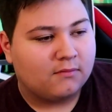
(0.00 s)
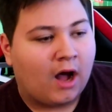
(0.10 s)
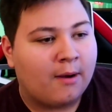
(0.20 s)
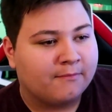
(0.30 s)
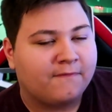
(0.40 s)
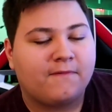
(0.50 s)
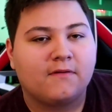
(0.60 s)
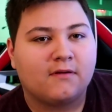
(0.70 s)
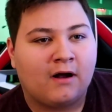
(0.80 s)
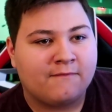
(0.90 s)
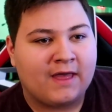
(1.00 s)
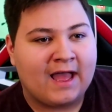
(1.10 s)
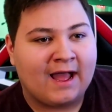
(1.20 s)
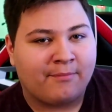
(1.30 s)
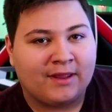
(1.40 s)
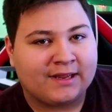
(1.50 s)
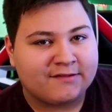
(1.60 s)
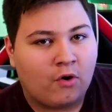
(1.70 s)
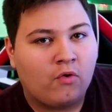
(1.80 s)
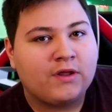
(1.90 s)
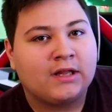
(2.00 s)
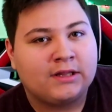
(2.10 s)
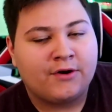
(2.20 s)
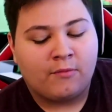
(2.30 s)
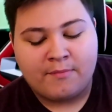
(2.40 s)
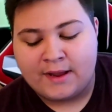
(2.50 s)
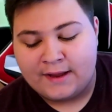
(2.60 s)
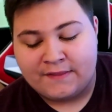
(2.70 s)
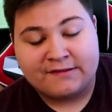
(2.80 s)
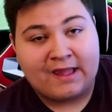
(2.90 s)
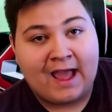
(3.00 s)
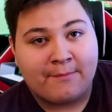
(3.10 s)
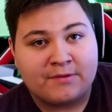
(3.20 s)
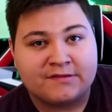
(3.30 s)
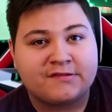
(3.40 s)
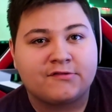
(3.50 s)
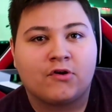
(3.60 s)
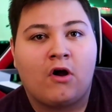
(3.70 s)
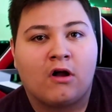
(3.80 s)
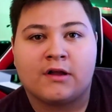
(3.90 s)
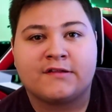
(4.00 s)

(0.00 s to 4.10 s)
umph of the app. Like, it's only a little bit, and this app is strong.